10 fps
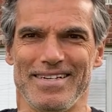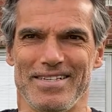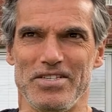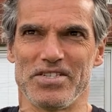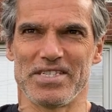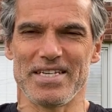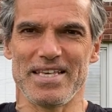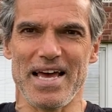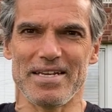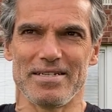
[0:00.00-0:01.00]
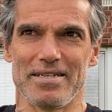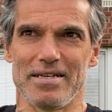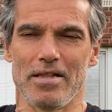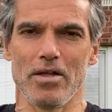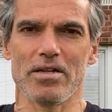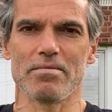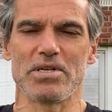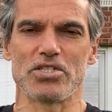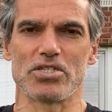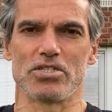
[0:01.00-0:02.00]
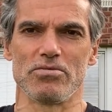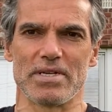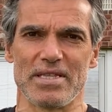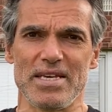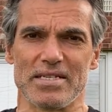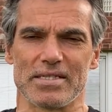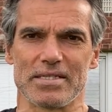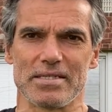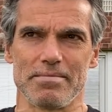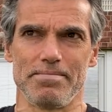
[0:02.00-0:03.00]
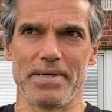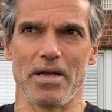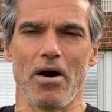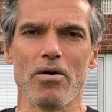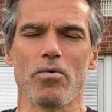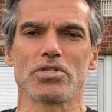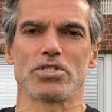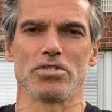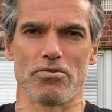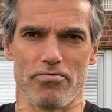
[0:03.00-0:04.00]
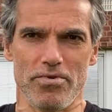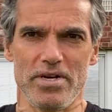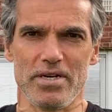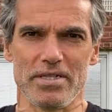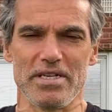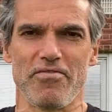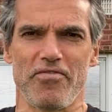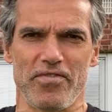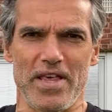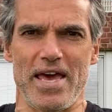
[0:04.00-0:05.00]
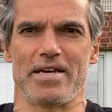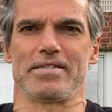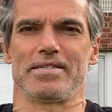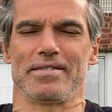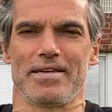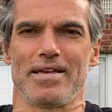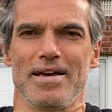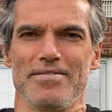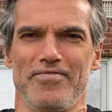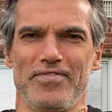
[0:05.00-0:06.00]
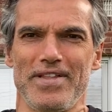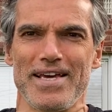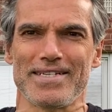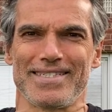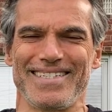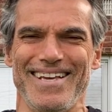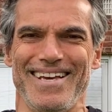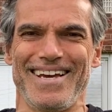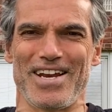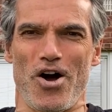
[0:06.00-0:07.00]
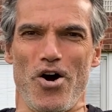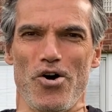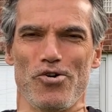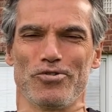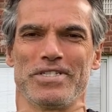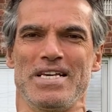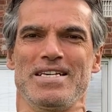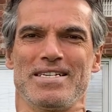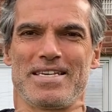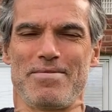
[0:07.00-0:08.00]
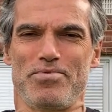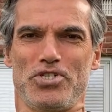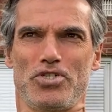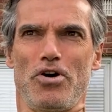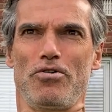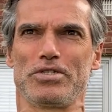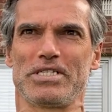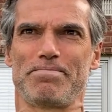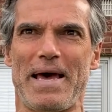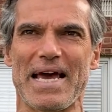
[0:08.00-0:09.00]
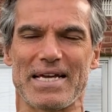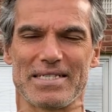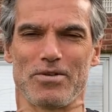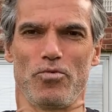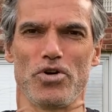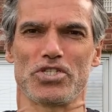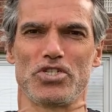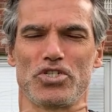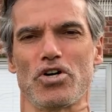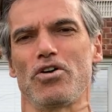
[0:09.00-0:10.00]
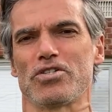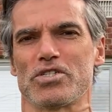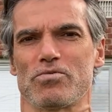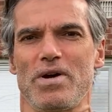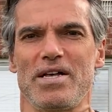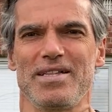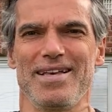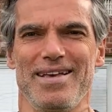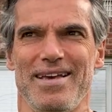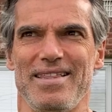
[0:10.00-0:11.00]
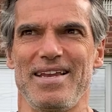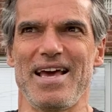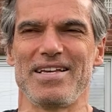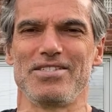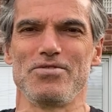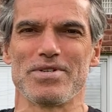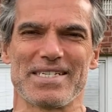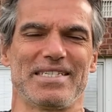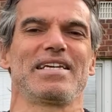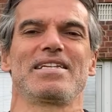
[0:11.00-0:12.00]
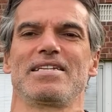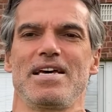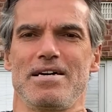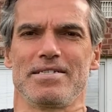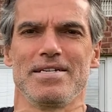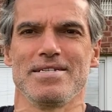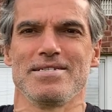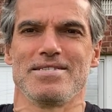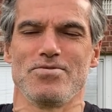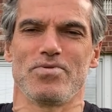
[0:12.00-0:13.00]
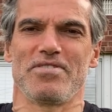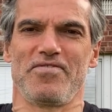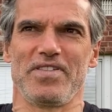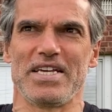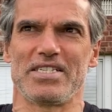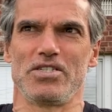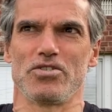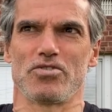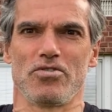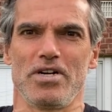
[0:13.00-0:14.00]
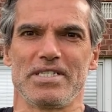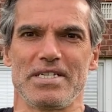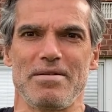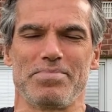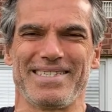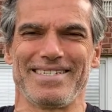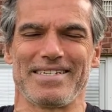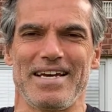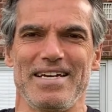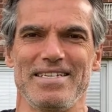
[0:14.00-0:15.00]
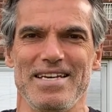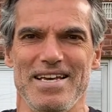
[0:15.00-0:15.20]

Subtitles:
You see that? A lot of them are just doing this, but I want you to really flex, okay? Flex and hold. Keep your shoulders back, because it works your shoulders as well. And then as you extend out, you want to flex your triceps, okay?